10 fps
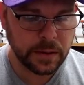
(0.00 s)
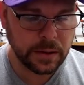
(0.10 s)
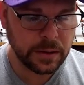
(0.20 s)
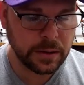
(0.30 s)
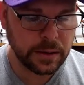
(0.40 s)

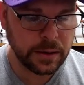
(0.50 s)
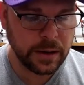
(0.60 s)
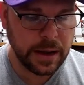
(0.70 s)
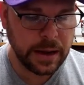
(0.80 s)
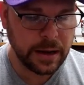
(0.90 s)

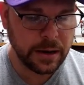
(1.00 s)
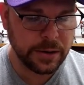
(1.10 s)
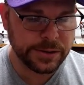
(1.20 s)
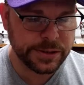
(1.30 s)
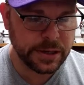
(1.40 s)
Okay,
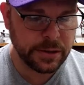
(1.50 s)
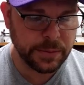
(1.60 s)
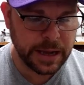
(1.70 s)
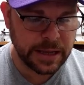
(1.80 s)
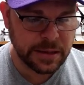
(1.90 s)

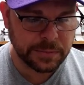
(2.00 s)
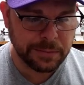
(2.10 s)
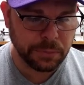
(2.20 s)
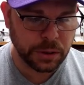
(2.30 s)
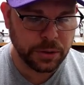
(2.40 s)
Anderson. We got
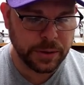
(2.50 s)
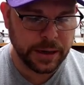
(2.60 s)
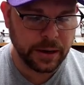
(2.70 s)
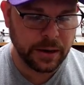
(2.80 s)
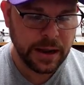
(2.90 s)
something blue
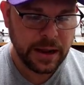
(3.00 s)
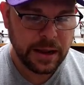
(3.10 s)
here.